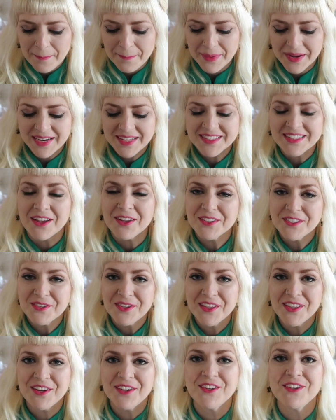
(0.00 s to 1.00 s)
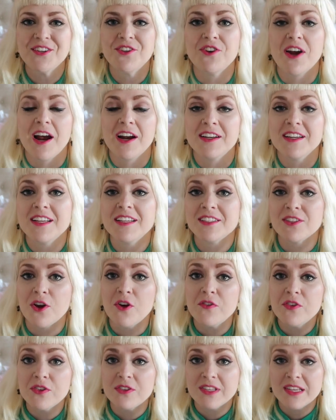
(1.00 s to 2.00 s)
but it's also a little distracting. So
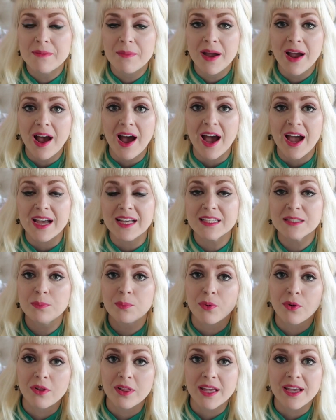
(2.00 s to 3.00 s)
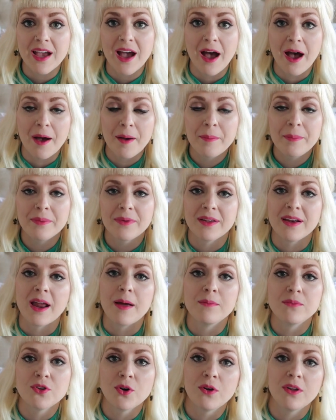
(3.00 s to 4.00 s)
if you see my eyes pulling up, and
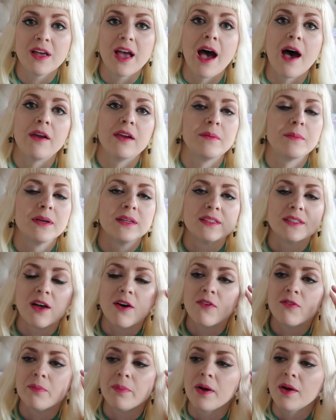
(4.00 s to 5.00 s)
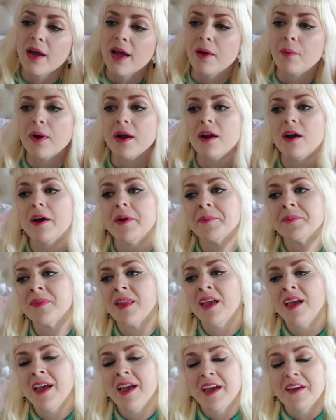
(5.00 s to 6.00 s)
I'm totally outing myself, but hey, why not?
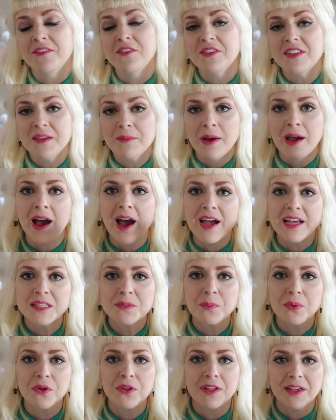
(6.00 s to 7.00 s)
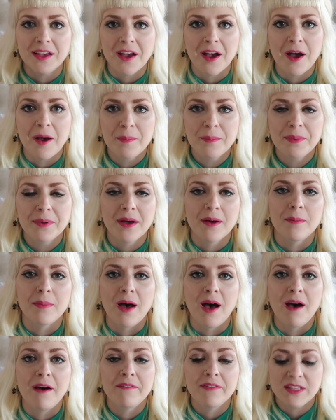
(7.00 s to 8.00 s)
If you see my eyes pulling up
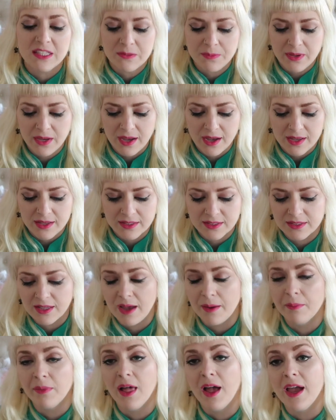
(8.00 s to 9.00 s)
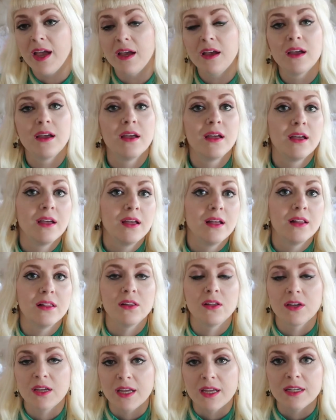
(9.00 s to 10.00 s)
above, it's because I'm like
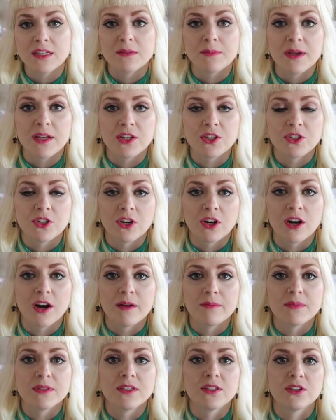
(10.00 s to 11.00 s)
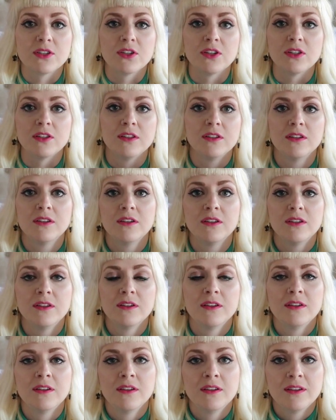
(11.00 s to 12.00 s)
looking to make sure I'm still,
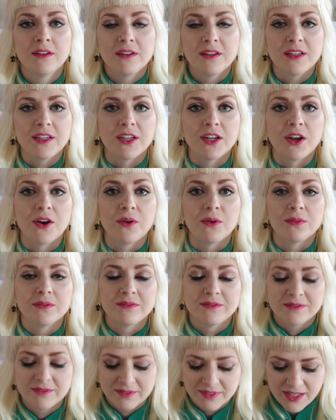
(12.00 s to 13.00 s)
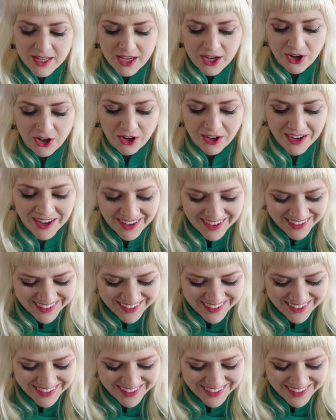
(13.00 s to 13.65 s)
you know, here